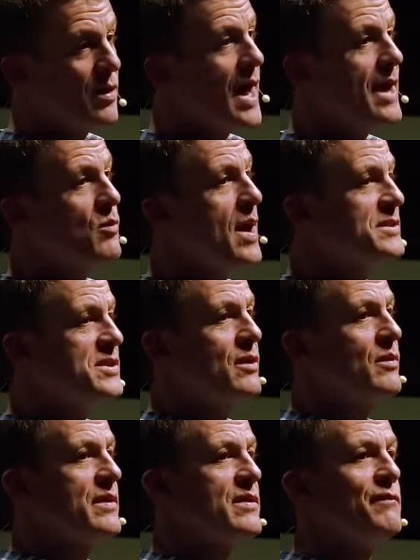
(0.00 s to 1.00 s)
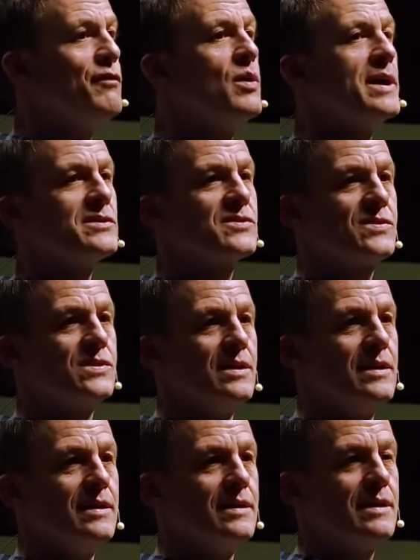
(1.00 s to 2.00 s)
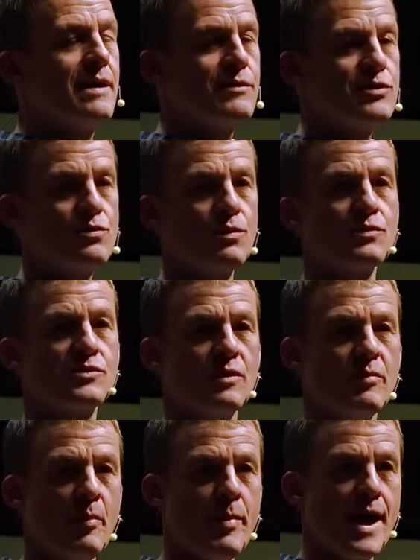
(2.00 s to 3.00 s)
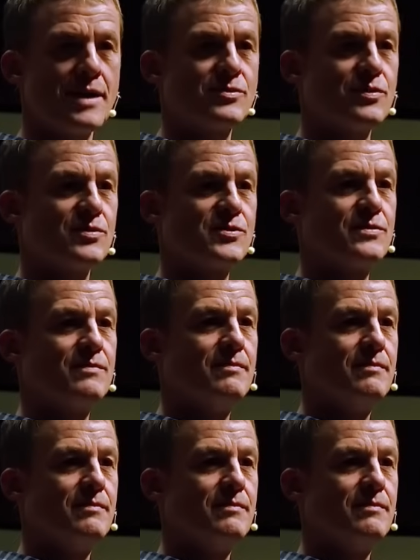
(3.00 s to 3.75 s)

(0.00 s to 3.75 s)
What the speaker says: are likewise hearing the voice of the Jerusalem apostles.